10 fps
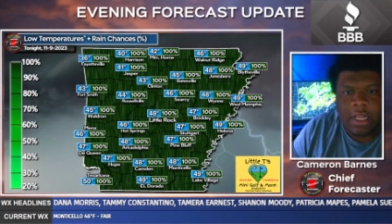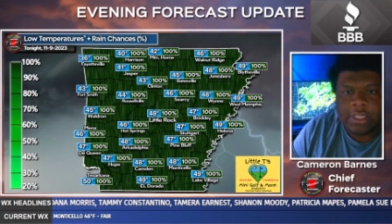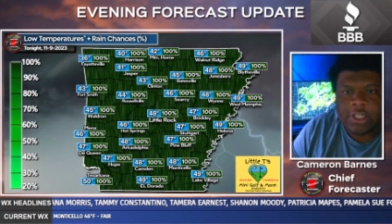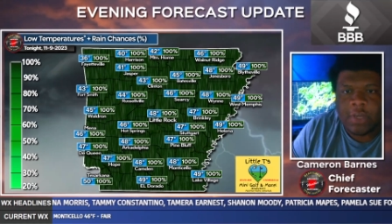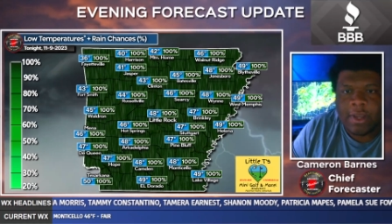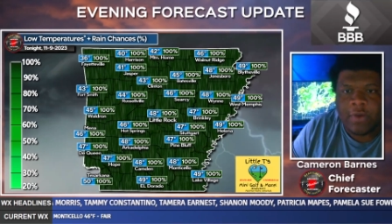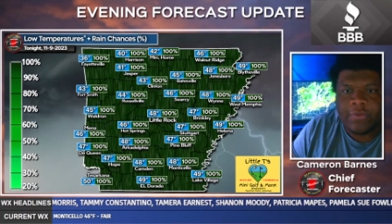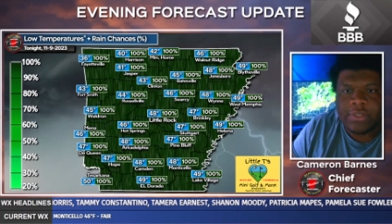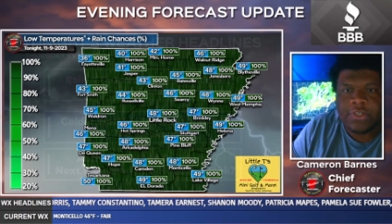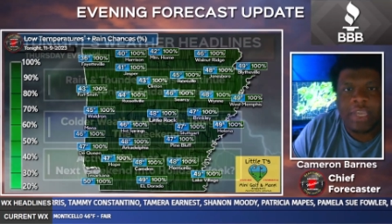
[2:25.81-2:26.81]
Let's go back
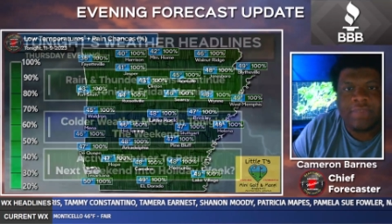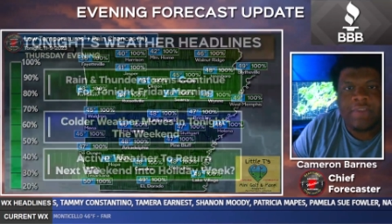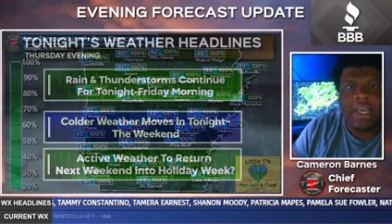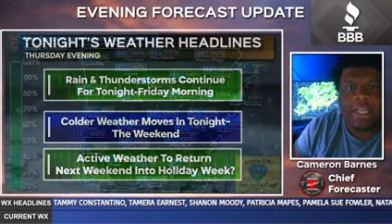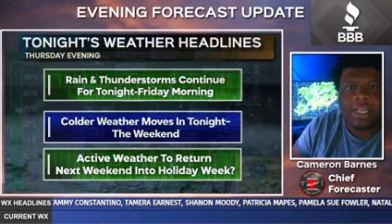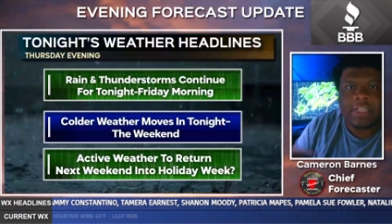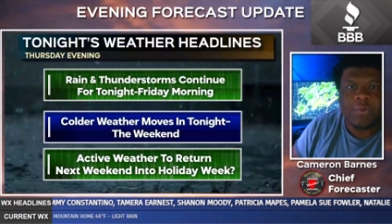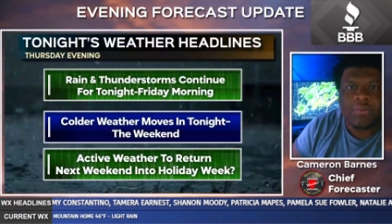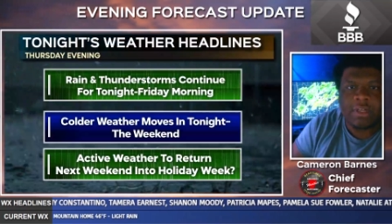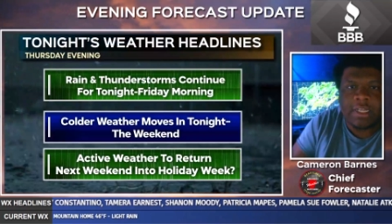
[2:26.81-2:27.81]
over to your evening highlights
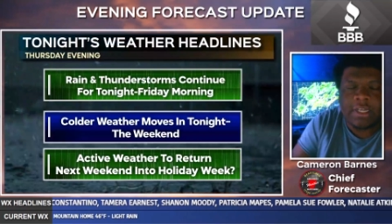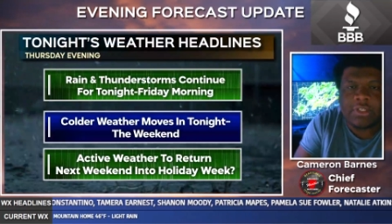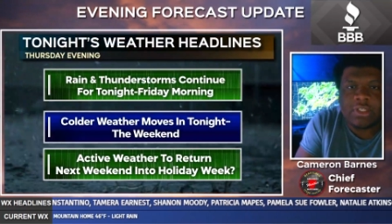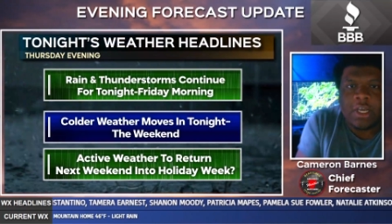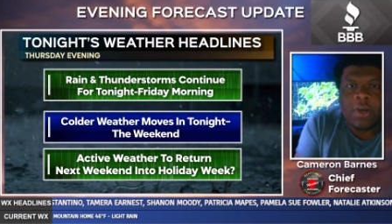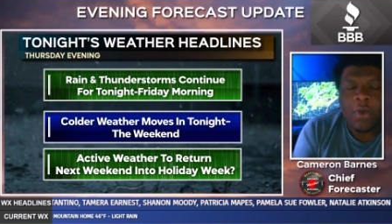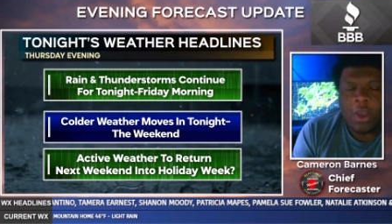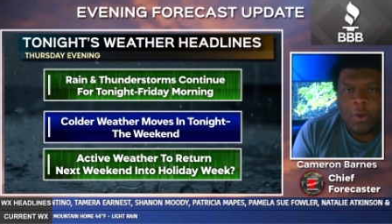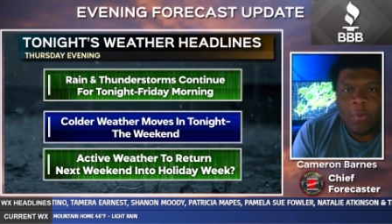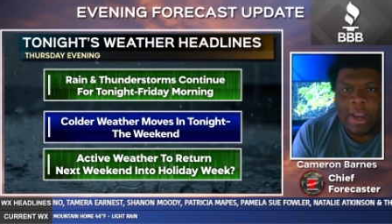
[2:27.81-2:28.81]
real quickly here. So
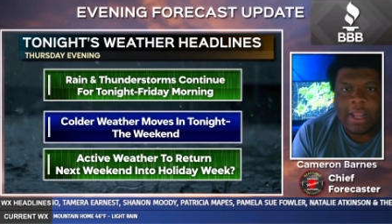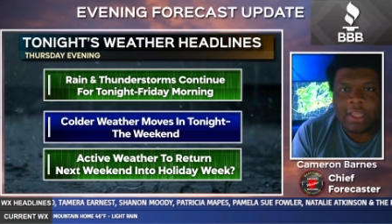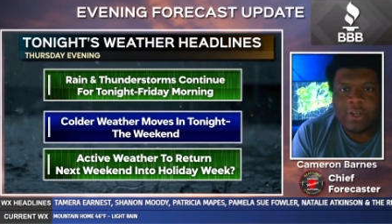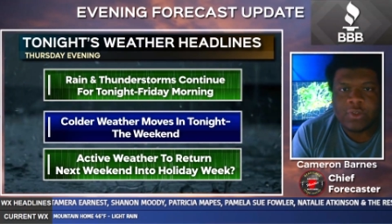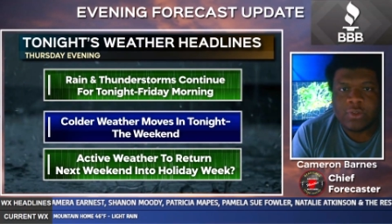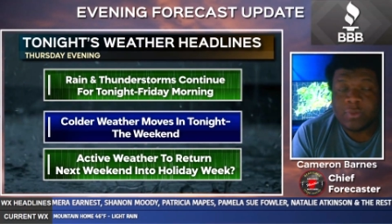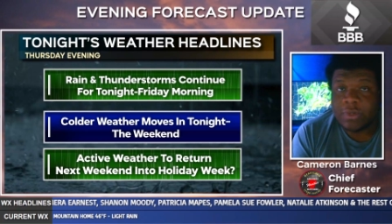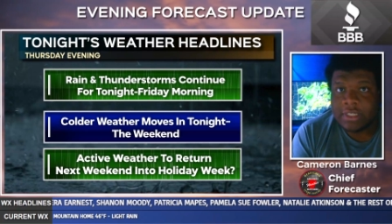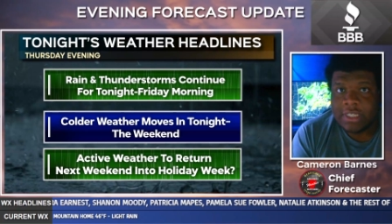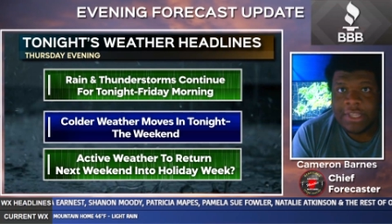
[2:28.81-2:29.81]
rain and thunderstorms will
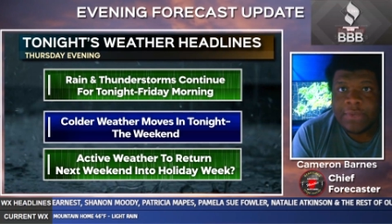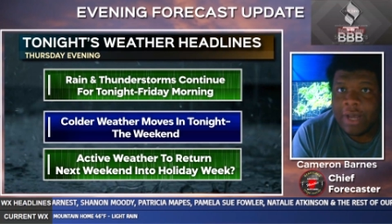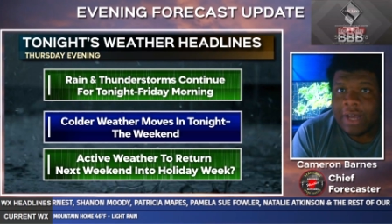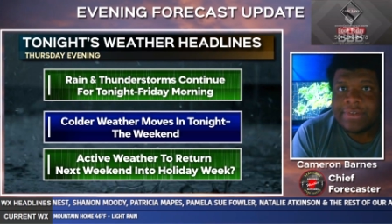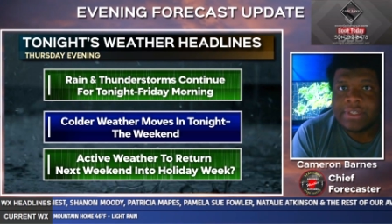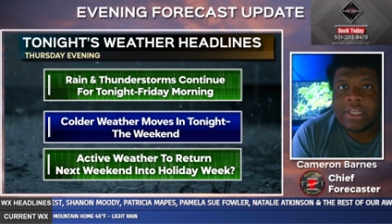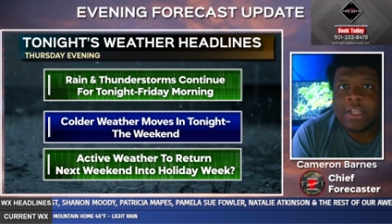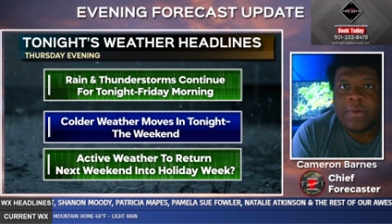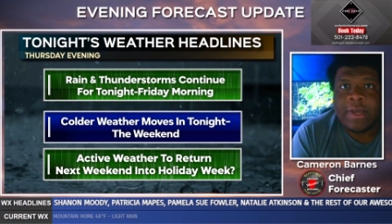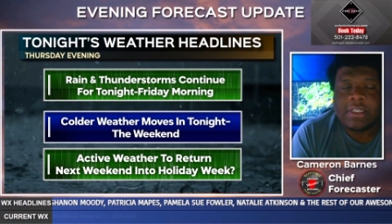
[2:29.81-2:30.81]
continue obviously
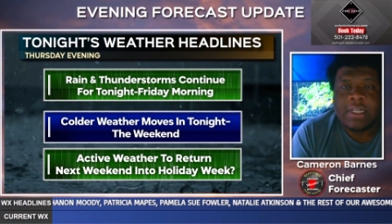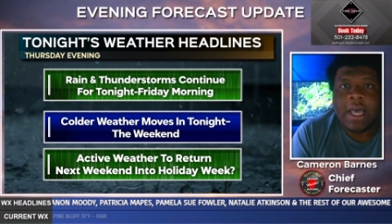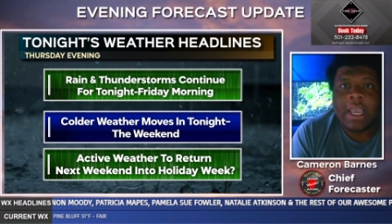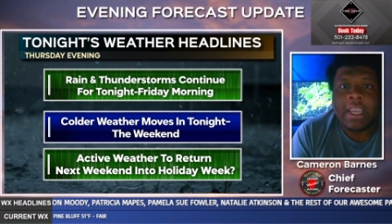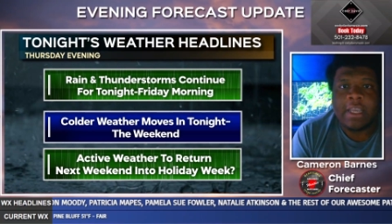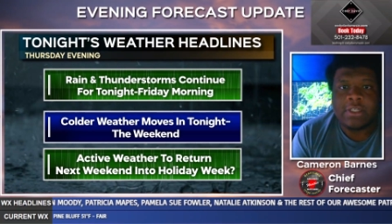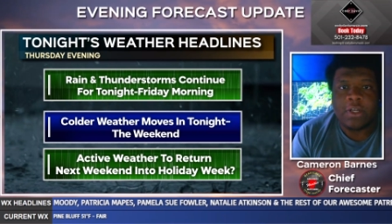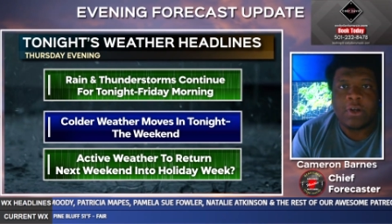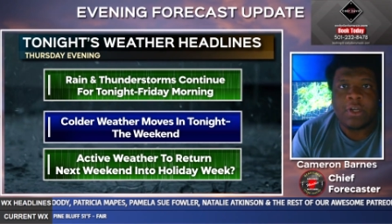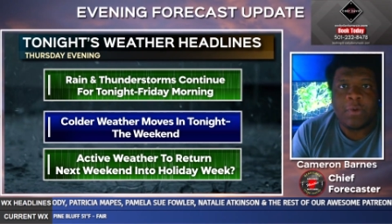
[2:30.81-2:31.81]
throughout tonight and into
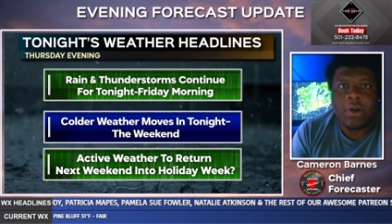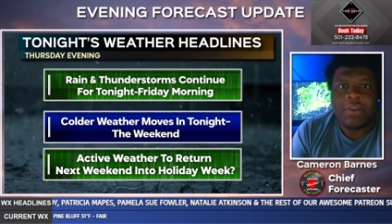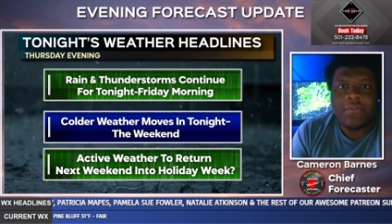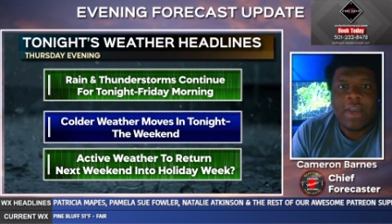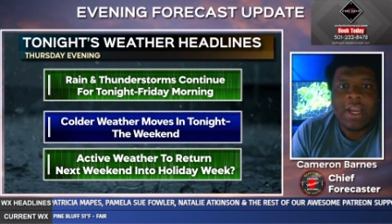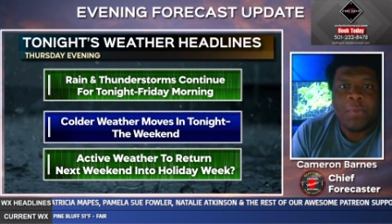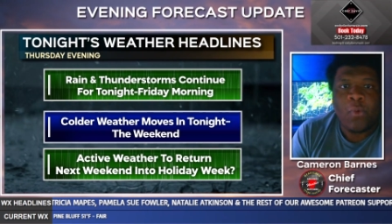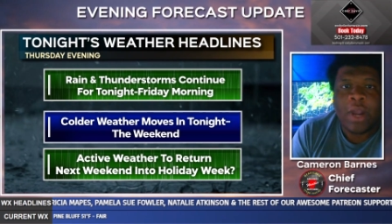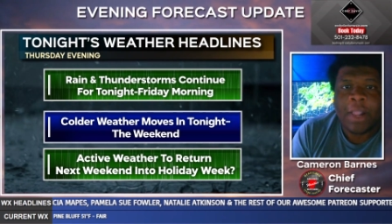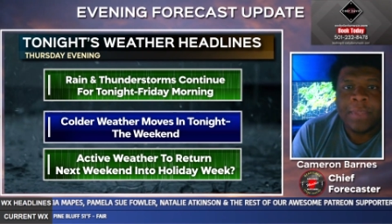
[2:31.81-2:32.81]
the early part of your Friday morning.